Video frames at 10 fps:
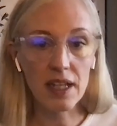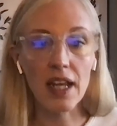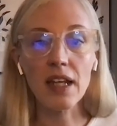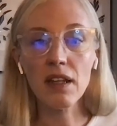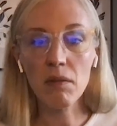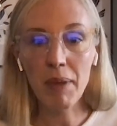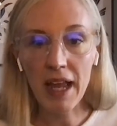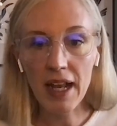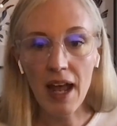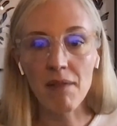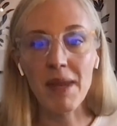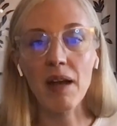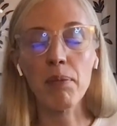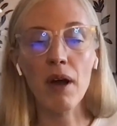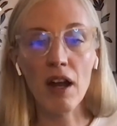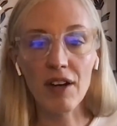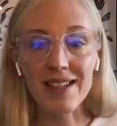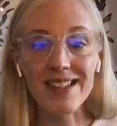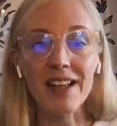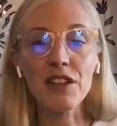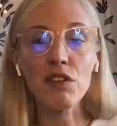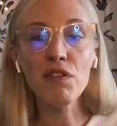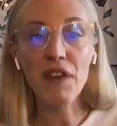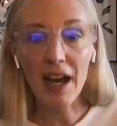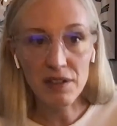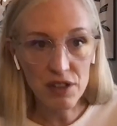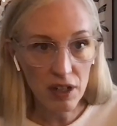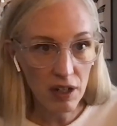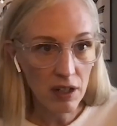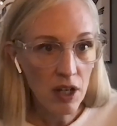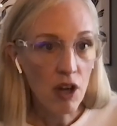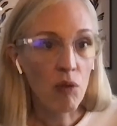to incubate and make progress a little faster